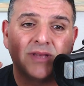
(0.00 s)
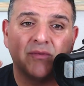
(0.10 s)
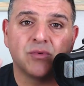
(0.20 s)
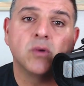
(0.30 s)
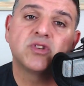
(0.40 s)
I
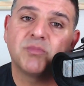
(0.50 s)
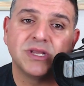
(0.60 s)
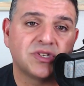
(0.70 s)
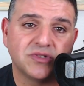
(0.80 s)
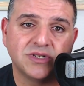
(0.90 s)
roast
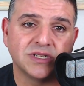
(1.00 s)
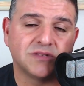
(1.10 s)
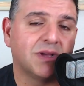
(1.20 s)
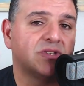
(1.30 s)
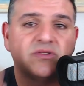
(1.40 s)
my students,
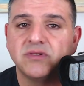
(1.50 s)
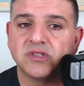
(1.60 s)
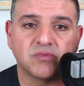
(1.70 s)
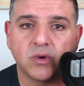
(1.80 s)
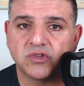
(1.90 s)
and my
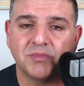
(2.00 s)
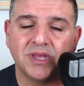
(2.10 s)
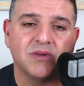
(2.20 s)
students roast me,